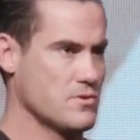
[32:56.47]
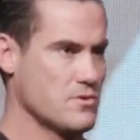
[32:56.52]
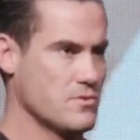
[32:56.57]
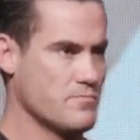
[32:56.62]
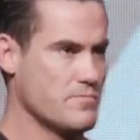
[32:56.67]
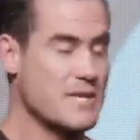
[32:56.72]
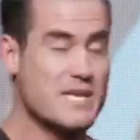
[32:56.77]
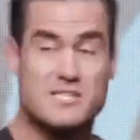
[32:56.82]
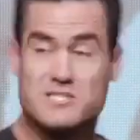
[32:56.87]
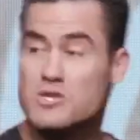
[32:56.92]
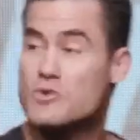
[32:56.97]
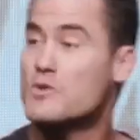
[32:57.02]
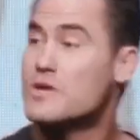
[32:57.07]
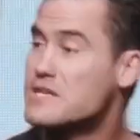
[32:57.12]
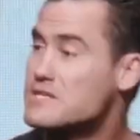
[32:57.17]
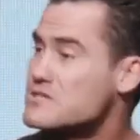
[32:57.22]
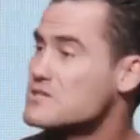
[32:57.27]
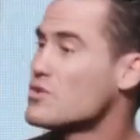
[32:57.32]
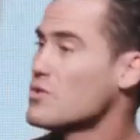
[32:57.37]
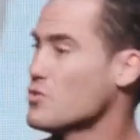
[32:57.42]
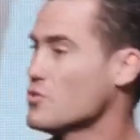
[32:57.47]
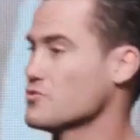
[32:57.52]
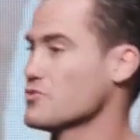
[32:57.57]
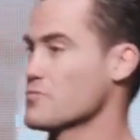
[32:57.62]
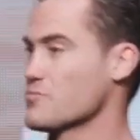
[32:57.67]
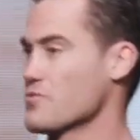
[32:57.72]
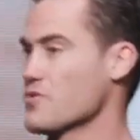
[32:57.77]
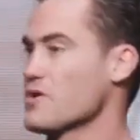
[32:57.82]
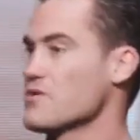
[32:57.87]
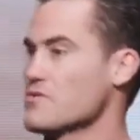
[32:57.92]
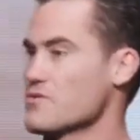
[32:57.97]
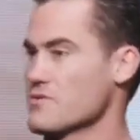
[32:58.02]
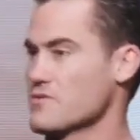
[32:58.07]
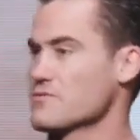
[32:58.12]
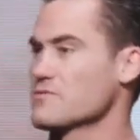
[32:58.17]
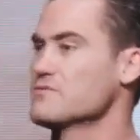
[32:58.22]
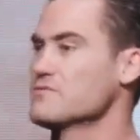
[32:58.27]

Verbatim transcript: Because there is an older brother,